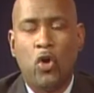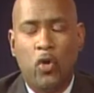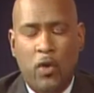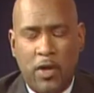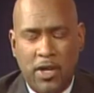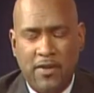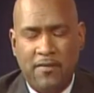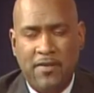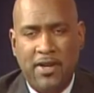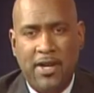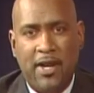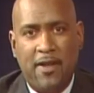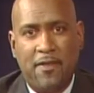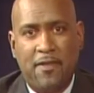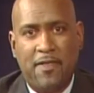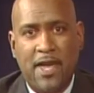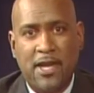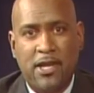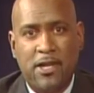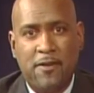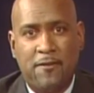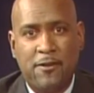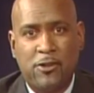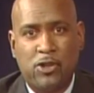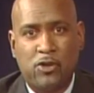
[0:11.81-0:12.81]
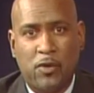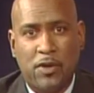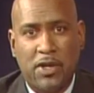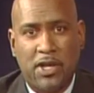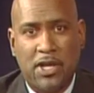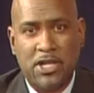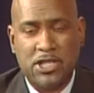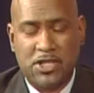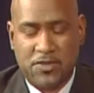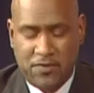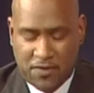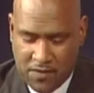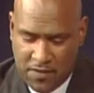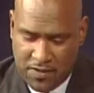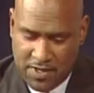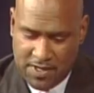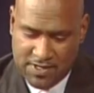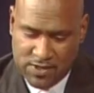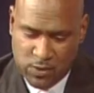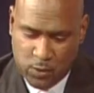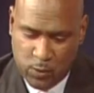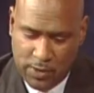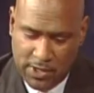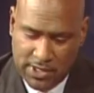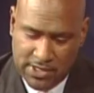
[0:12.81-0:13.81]
Good evening, and thank you for joining us for
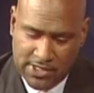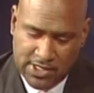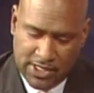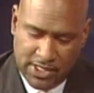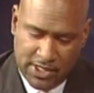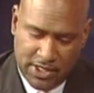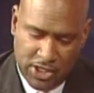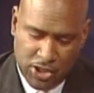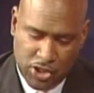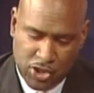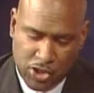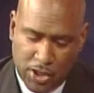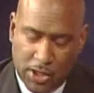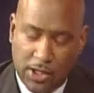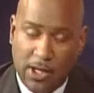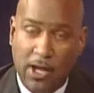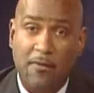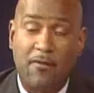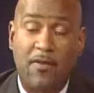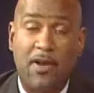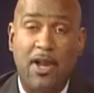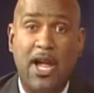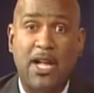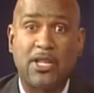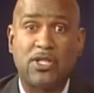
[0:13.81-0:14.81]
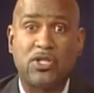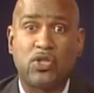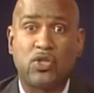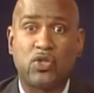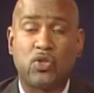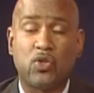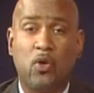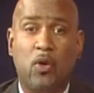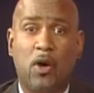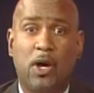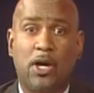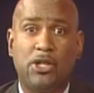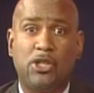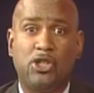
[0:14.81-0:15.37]
this week's edition of Let's Talk.